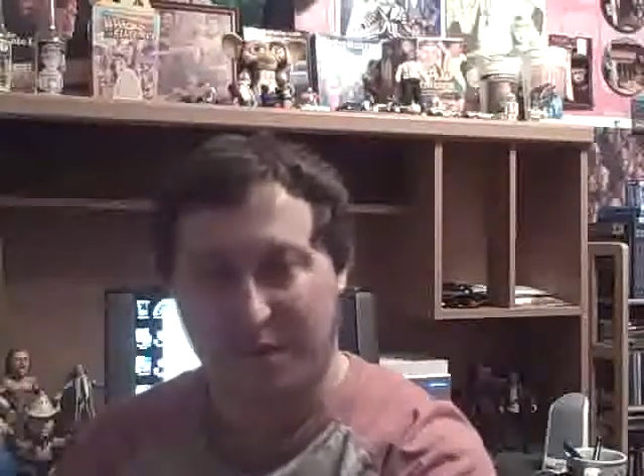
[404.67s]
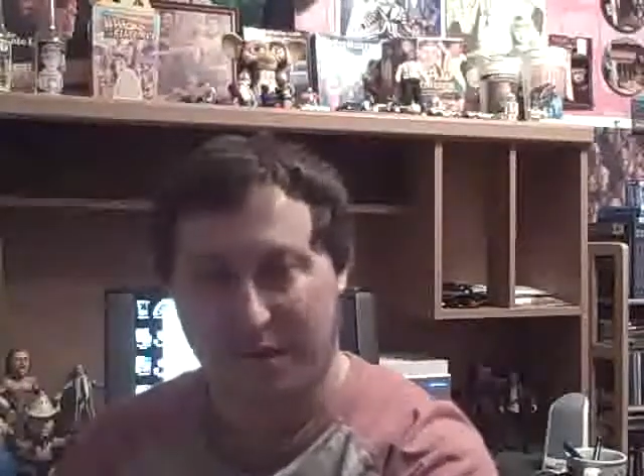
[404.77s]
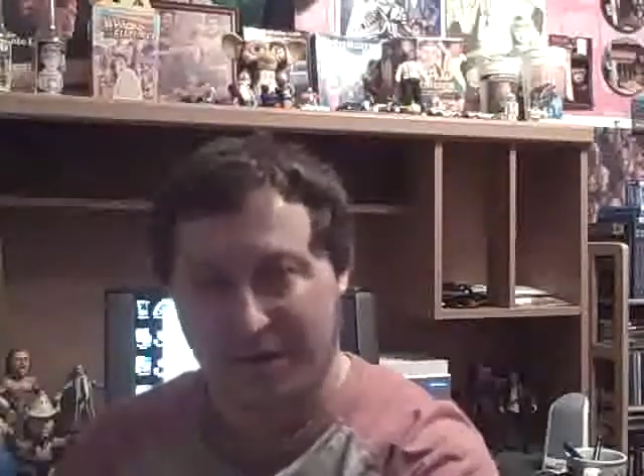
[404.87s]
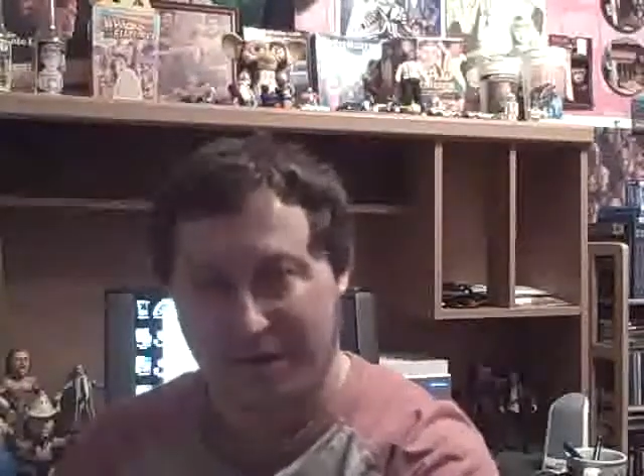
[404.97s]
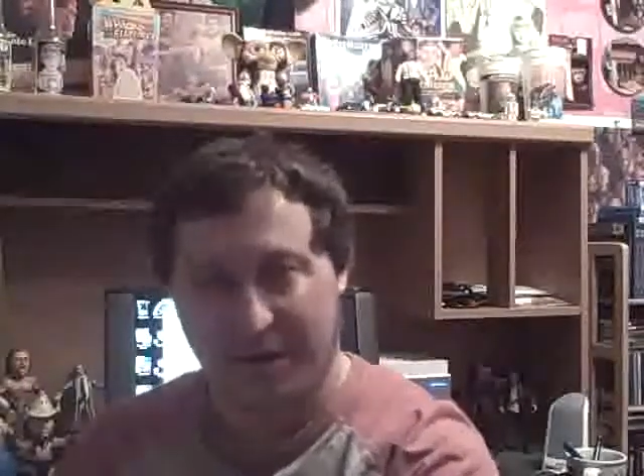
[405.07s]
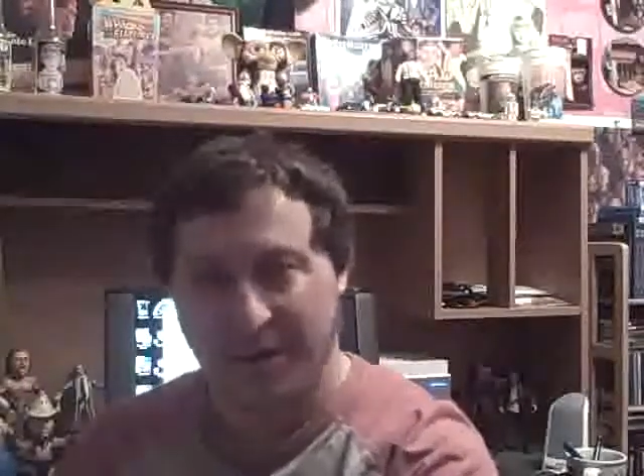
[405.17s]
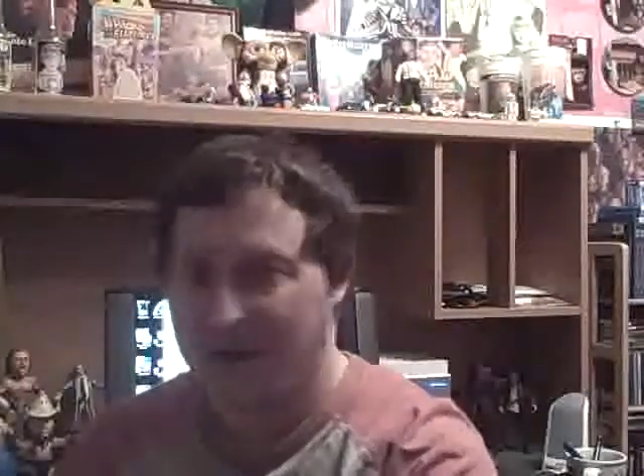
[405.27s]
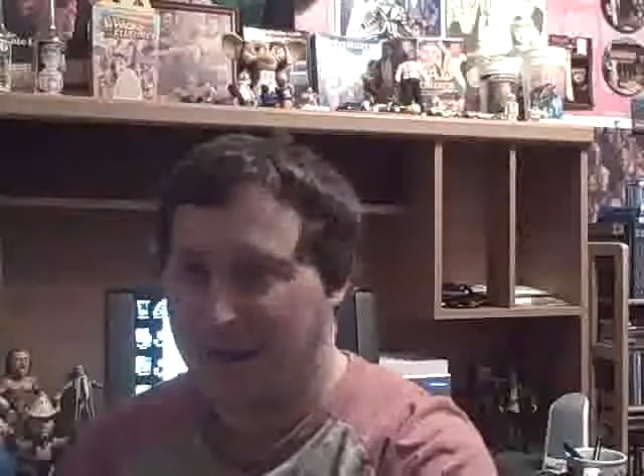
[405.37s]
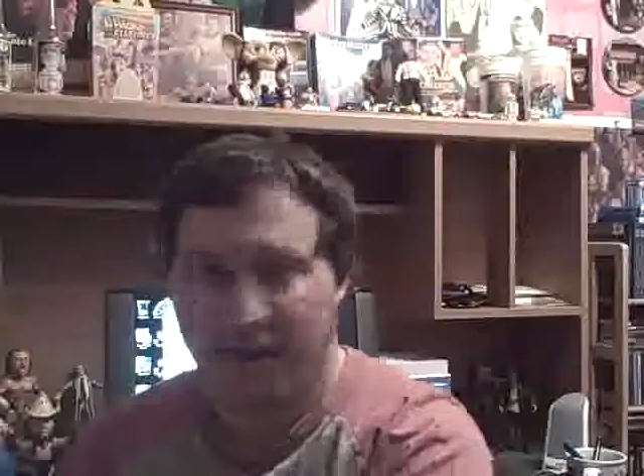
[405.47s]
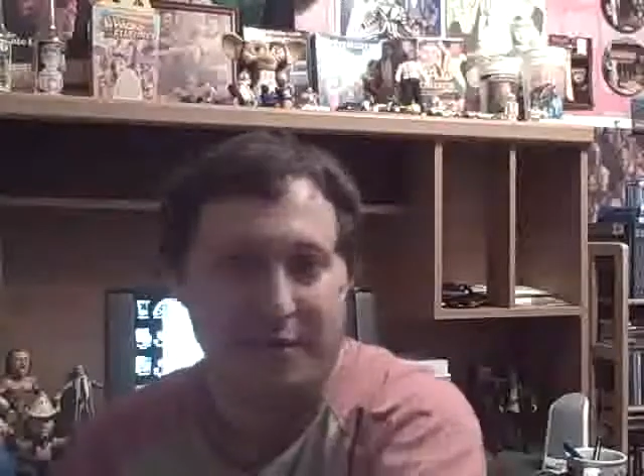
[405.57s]
money.
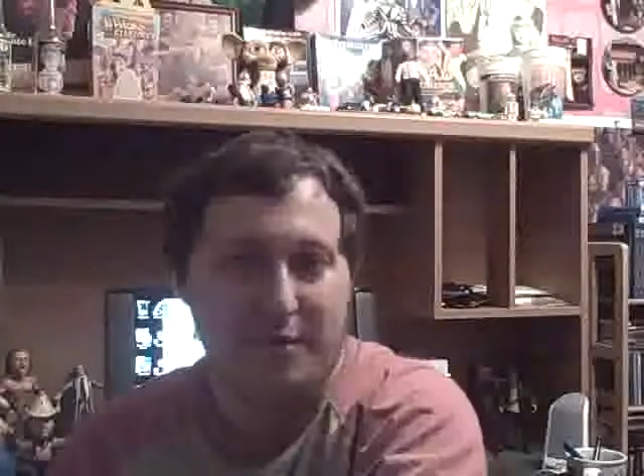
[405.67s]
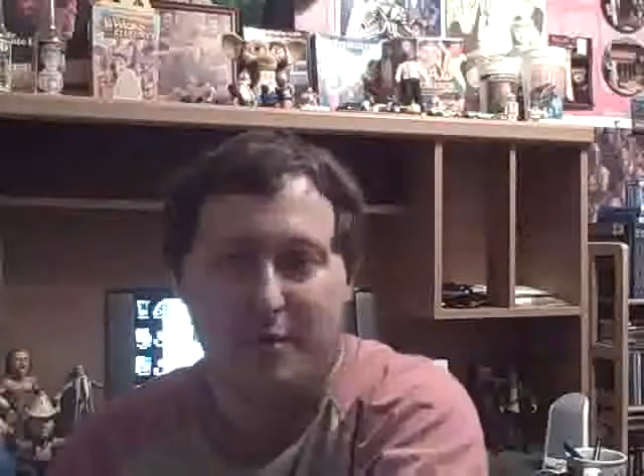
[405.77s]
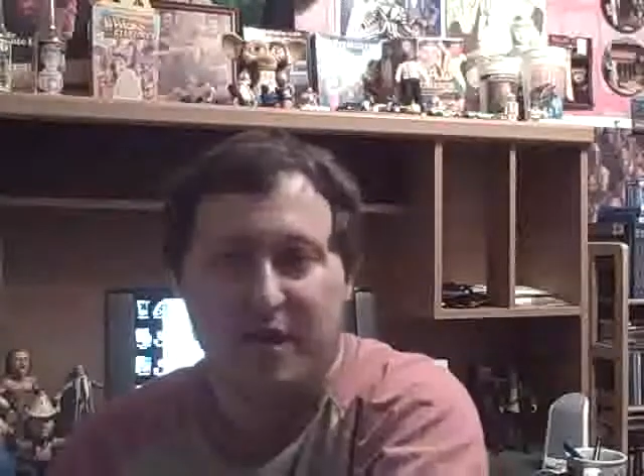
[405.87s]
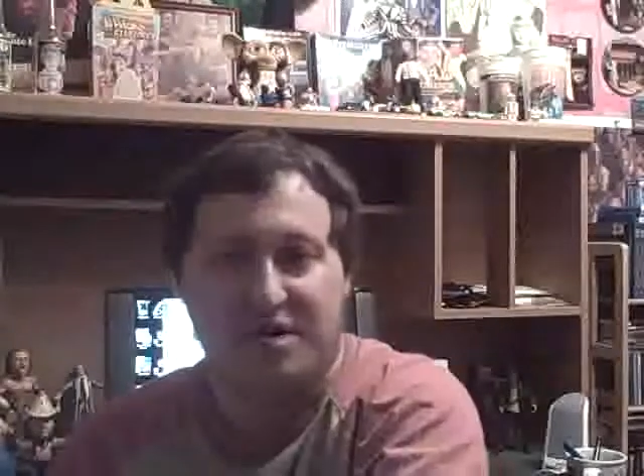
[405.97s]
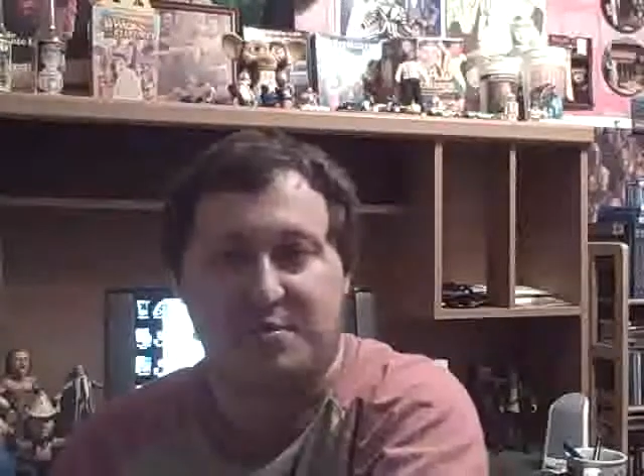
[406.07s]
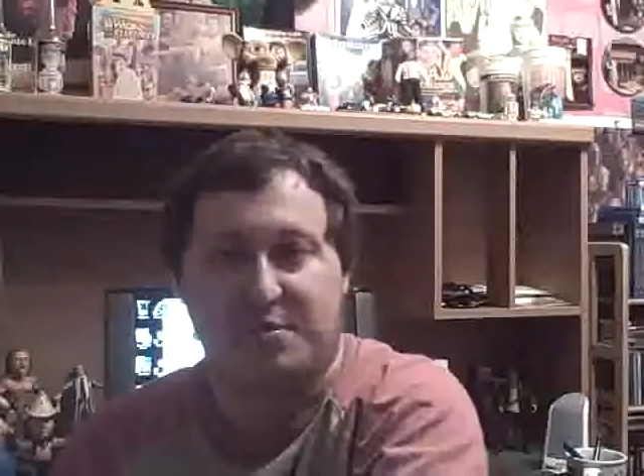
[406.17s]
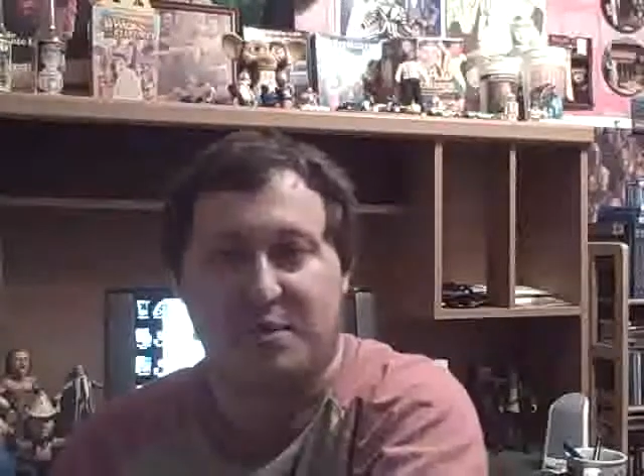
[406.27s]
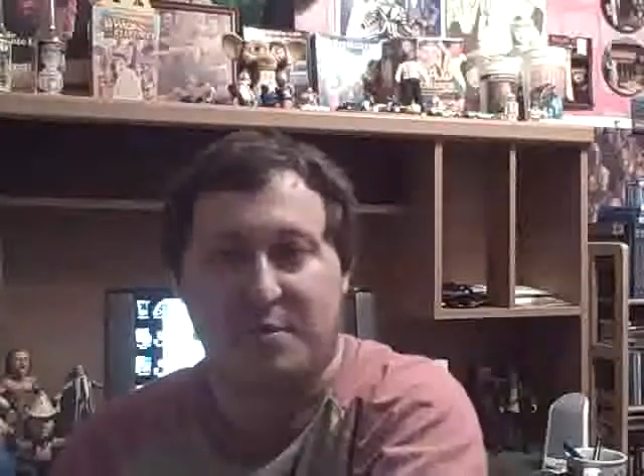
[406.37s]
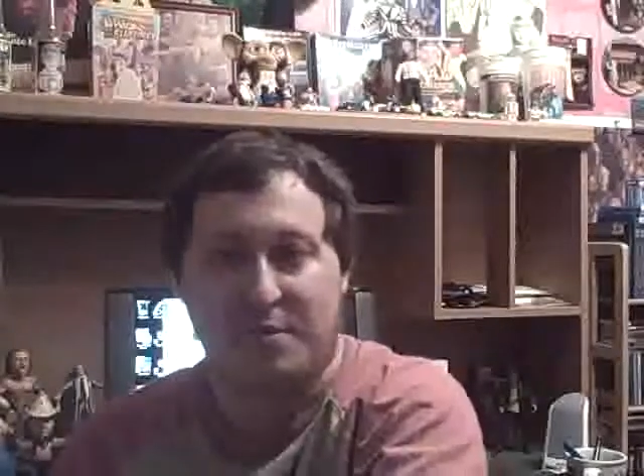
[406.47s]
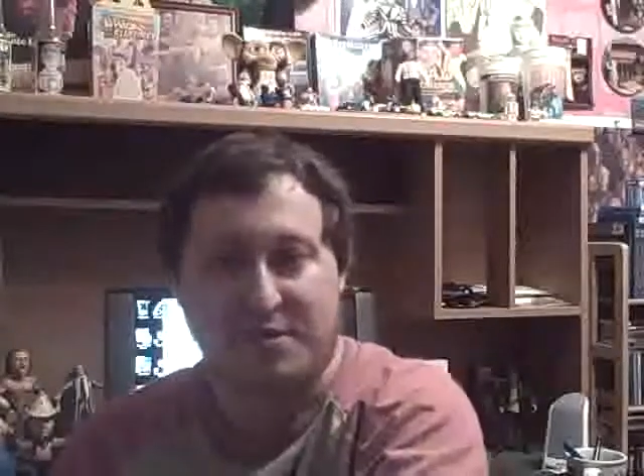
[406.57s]
Even if he buys some
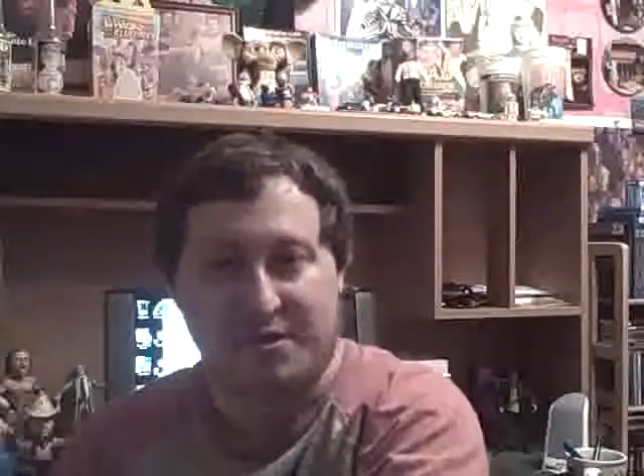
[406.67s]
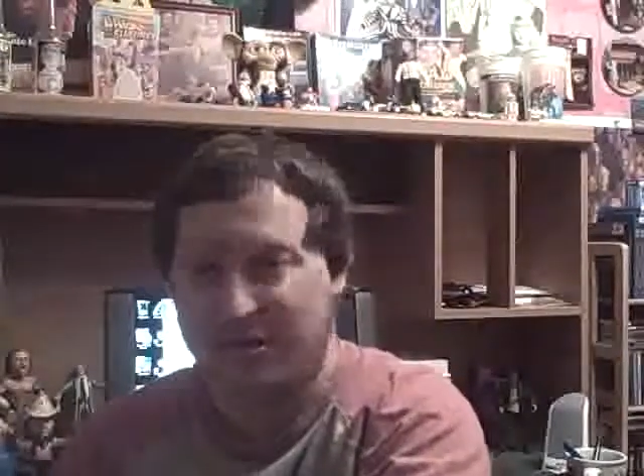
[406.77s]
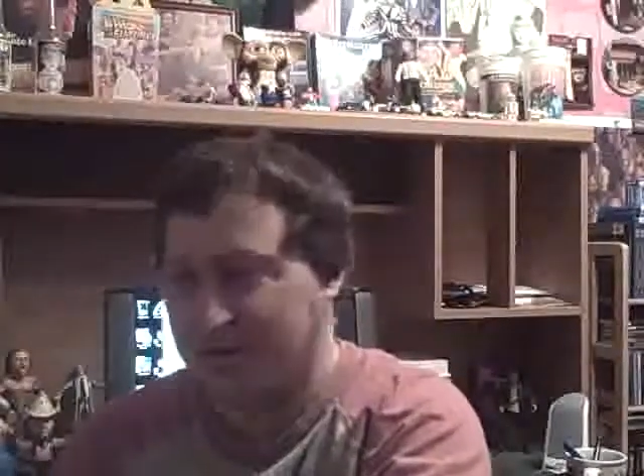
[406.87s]
strippers,